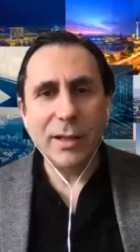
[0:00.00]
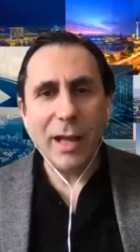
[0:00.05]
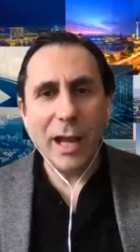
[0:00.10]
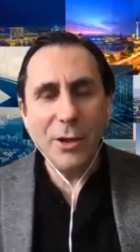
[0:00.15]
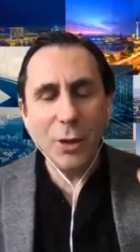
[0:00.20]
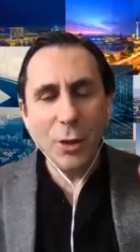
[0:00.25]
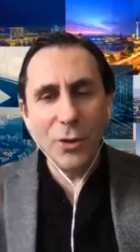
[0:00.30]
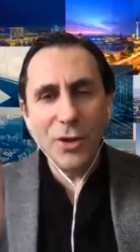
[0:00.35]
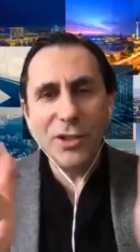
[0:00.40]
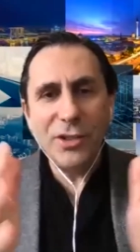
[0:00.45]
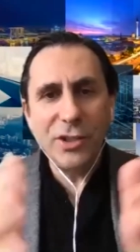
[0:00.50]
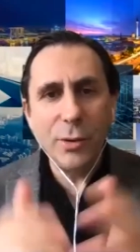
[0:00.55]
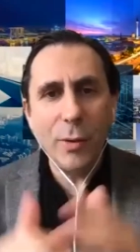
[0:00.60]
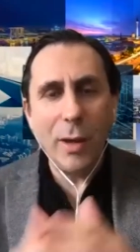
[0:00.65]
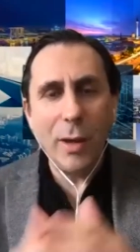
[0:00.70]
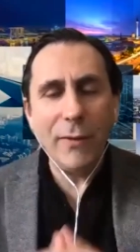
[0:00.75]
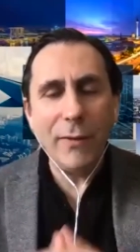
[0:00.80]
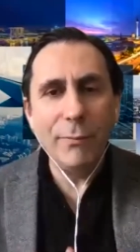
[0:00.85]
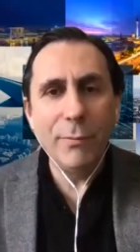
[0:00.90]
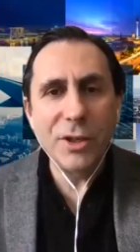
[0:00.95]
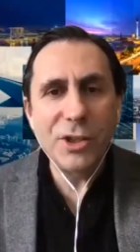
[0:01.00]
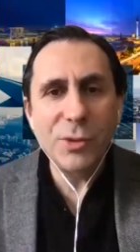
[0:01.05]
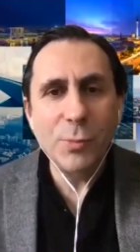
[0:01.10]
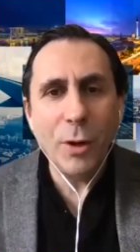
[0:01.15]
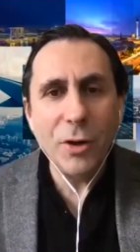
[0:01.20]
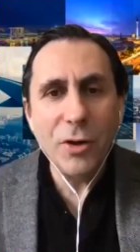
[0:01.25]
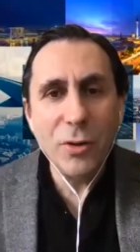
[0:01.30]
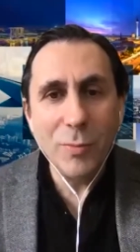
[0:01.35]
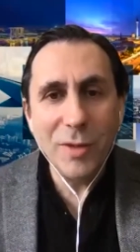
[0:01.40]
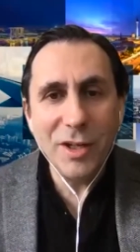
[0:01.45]
I know that you have much
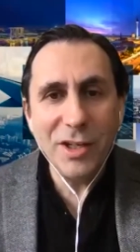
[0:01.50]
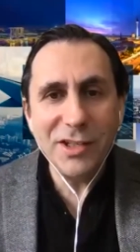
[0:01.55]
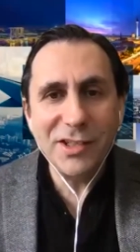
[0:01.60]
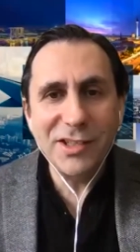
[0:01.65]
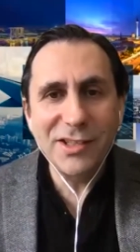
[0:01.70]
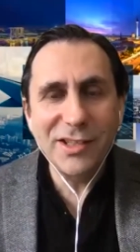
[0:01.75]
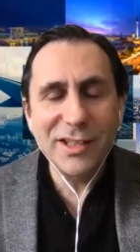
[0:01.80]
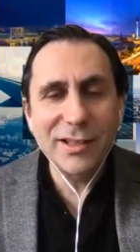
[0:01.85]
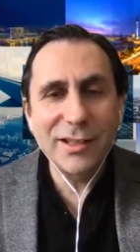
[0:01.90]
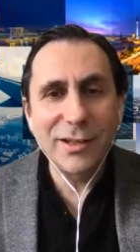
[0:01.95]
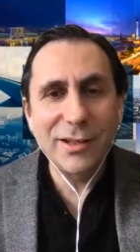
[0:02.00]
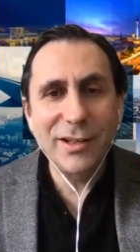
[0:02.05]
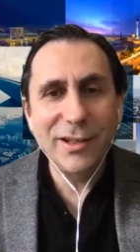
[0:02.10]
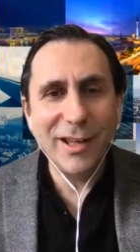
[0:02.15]
more humanistic,